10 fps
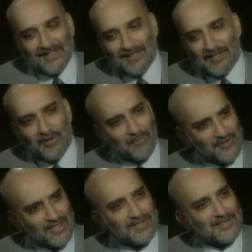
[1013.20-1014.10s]
and
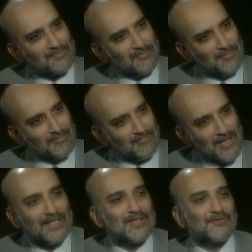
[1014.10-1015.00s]
represents
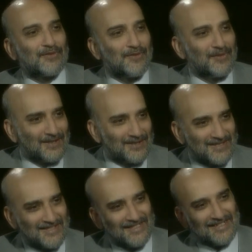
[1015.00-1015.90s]
many different
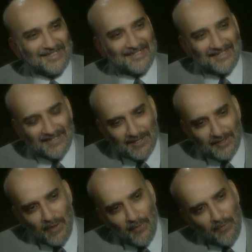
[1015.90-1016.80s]
things.
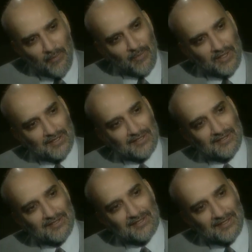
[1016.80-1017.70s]
What
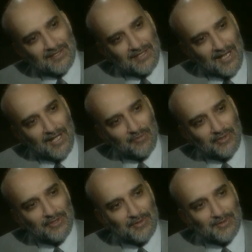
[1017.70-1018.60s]
and how
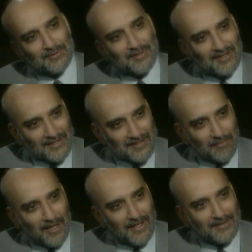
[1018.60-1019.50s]
would you
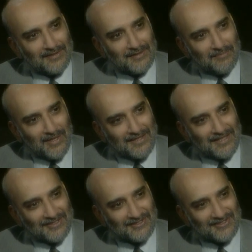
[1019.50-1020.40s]
explain
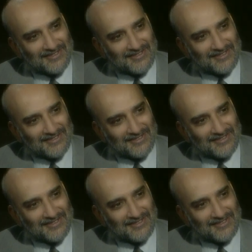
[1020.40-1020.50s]
meditation?